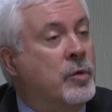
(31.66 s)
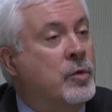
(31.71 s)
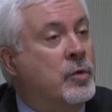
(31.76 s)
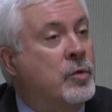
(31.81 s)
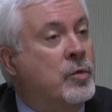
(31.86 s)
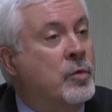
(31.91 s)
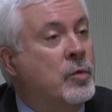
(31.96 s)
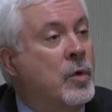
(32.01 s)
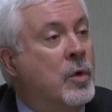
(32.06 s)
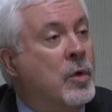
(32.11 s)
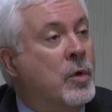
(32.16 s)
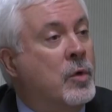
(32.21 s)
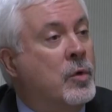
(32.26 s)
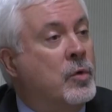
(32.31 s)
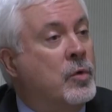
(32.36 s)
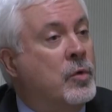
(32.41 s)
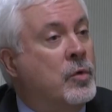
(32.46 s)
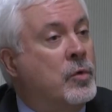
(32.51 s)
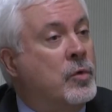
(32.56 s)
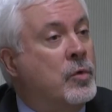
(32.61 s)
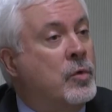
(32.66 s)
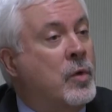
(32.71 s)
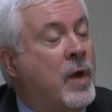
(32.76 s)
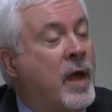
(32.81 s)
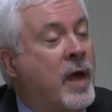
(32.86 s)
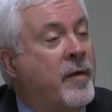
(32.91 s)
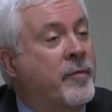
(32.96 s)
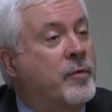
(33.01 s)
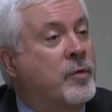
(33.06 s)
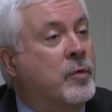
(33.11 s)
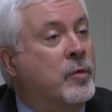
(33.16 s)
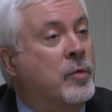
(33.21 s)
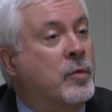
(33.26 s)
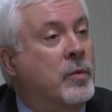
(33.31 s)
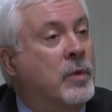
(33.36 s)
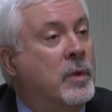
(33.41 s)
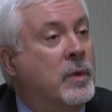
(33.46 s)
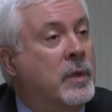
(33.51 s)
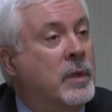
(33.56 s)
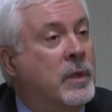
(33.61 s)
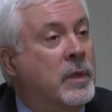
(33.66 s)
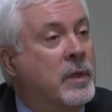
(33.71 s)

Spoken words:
You have to